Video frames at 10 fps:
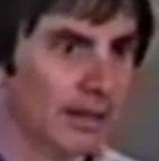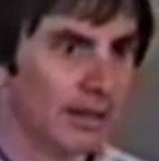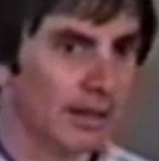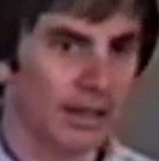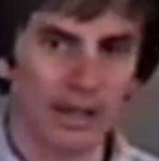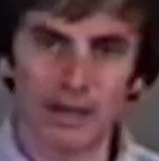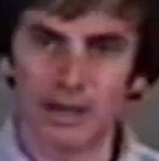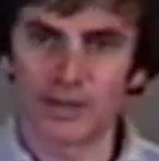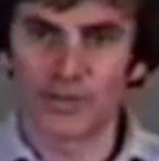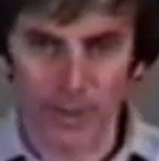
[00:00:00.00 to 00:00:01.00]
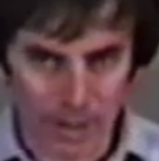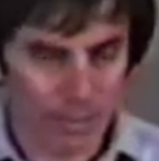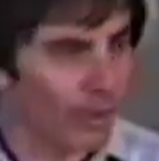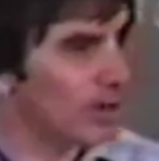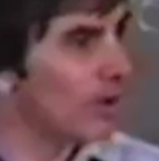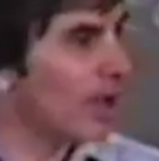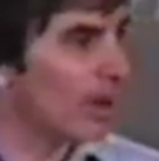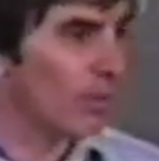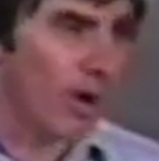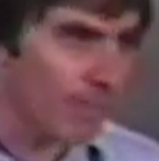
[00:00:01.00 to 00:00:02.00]
And it's very important. You can't
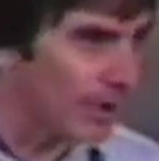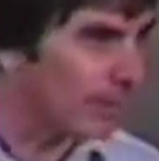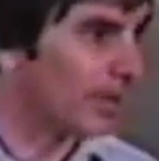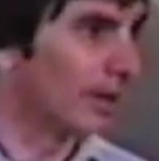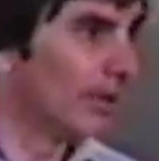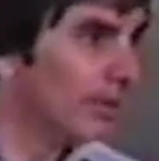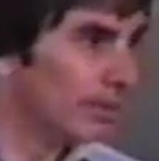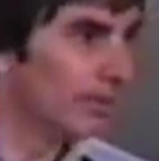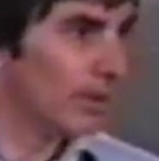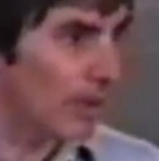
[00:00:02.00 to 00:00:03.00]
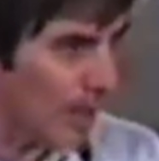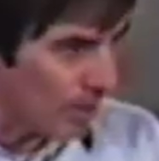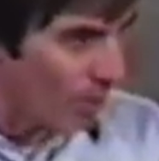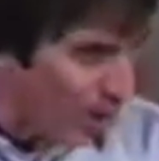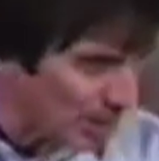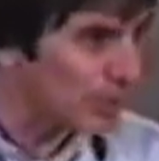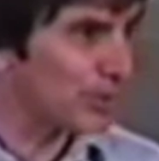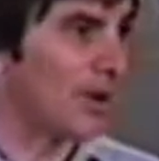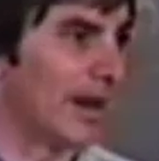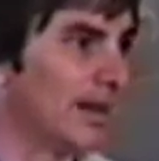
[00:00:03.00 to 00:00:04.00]
walk properly. You can't walk
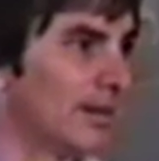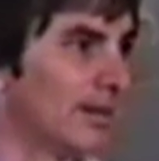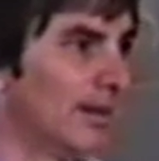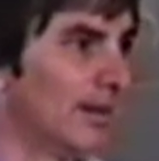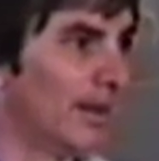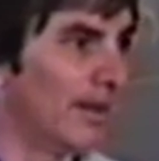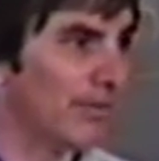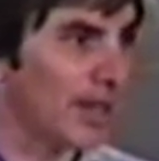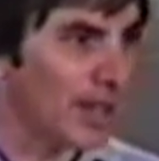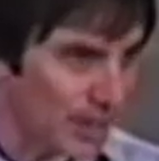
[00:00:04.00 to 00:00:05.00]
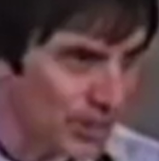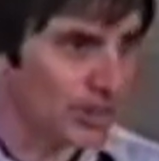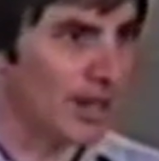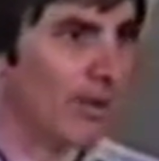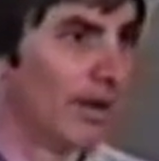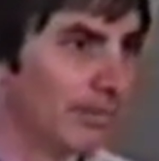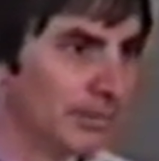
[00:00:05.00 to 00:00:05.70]
straight if they cut your toe off.